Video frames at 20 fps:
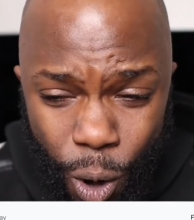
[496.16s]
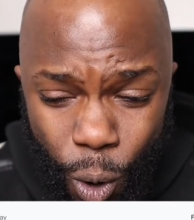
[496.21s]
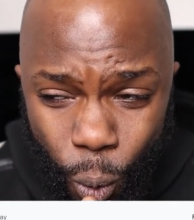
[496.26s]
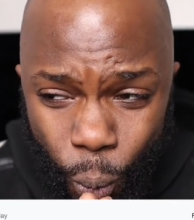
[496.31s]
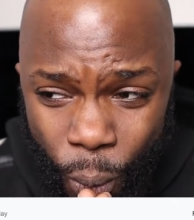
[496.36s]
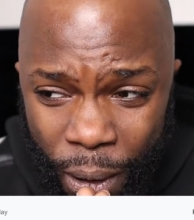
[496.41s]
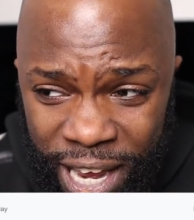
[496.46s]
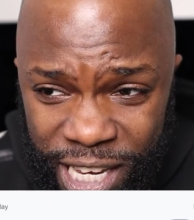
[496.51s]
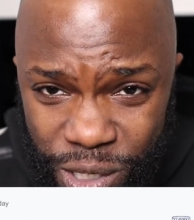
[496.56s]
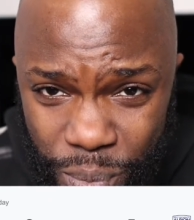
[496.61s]

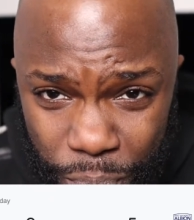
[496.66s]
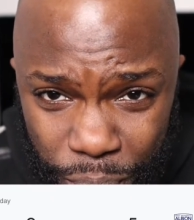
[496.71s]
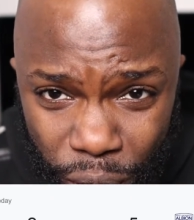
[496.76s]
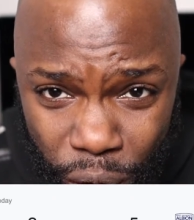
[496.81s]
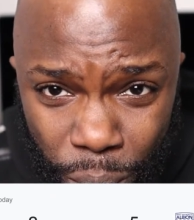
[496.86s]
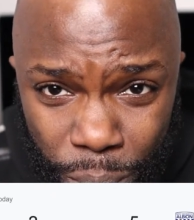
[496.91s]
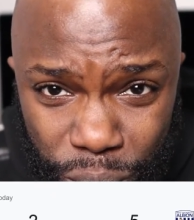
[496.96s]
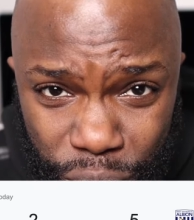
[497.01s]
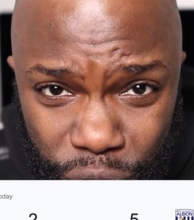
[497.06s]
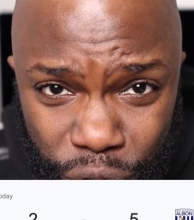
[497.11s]
West
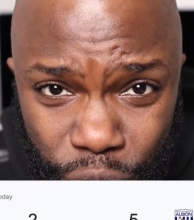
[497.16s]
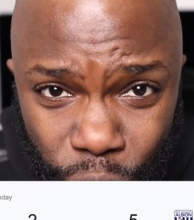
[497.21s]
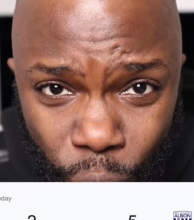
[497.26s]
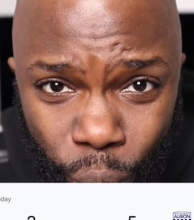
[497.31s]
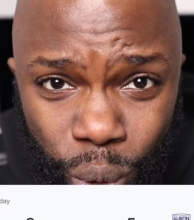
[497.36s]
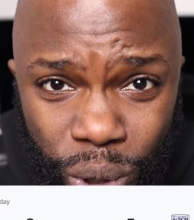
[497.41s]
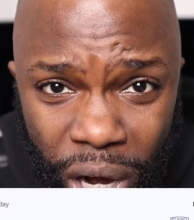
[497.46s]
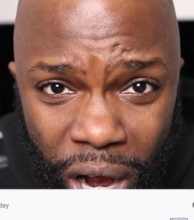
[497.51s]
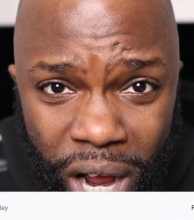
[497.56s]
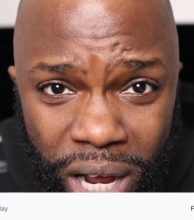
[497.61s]
Brom
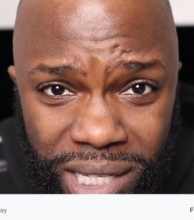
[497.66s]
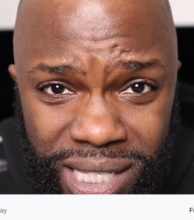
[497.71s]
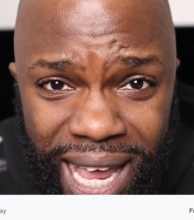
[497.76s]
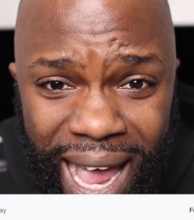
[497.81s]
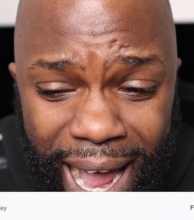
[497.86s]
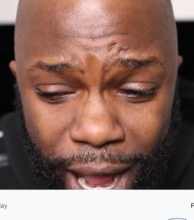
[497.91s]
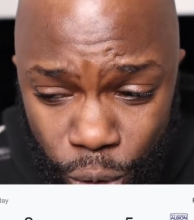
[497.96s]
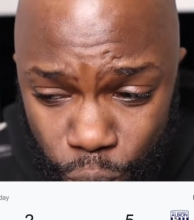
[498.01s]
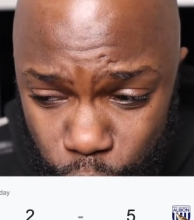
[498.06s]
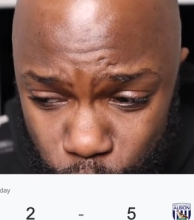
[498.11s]
showed us
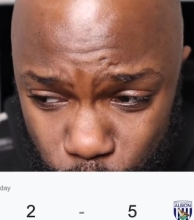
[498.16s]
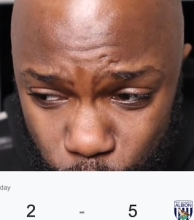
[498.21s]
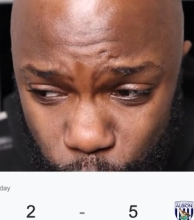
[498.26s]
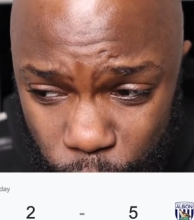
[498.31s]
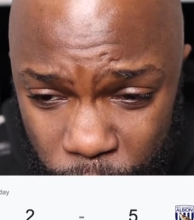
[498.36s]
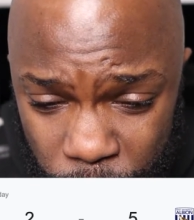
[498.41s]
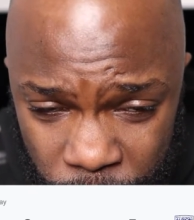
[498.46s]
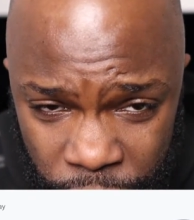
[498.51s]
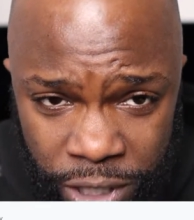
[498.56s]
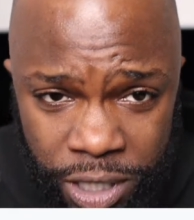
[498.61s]
how to
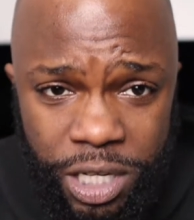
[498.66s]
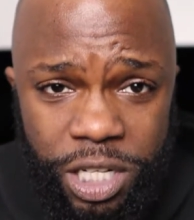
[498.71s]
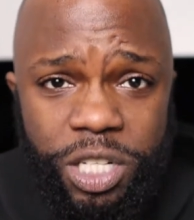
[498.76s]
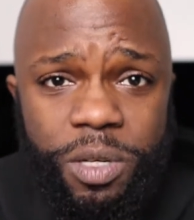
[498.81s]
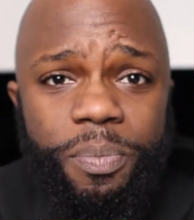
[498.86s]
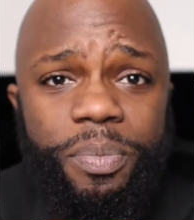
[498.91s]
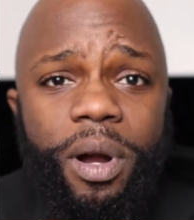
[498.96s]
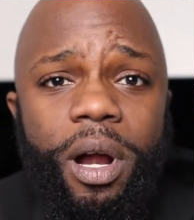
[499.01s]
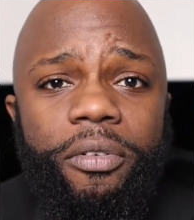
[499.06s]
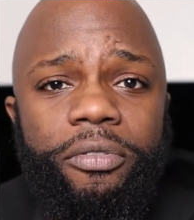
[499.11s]
finish,
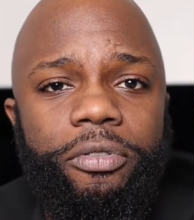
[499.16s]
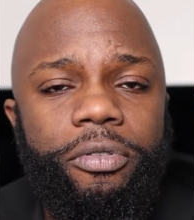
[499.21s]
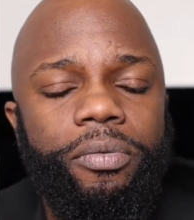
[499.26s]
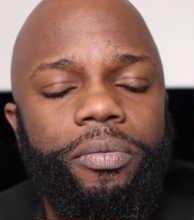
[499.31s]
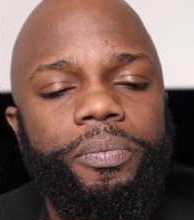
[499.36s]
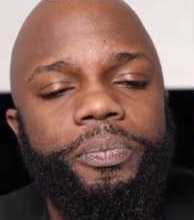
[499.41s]
bruv.